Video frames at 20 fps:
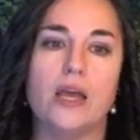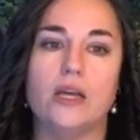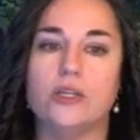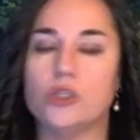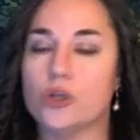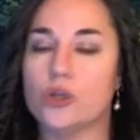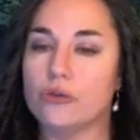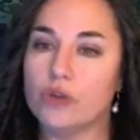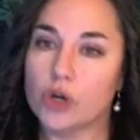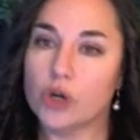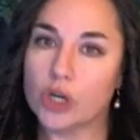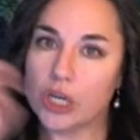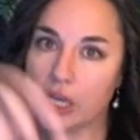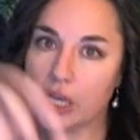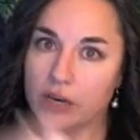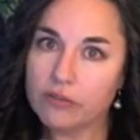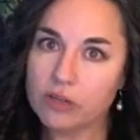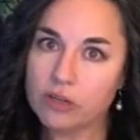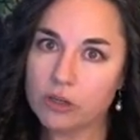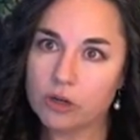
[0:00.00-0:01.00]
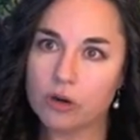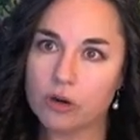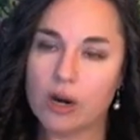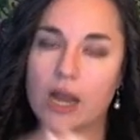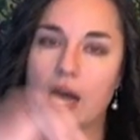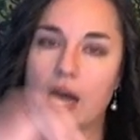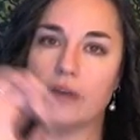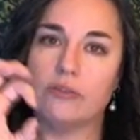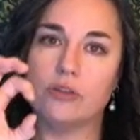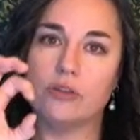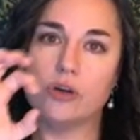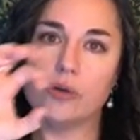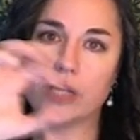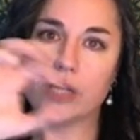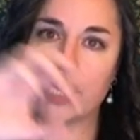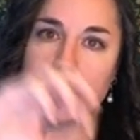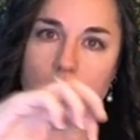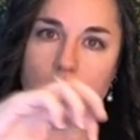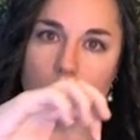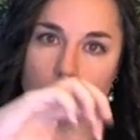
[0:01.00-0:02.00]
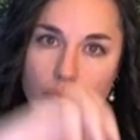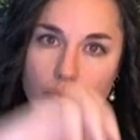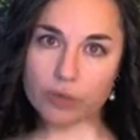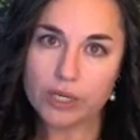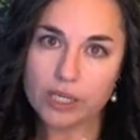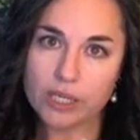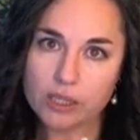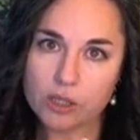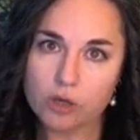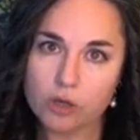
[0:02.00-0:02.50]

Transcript: So if you're given a graph, knowing how to read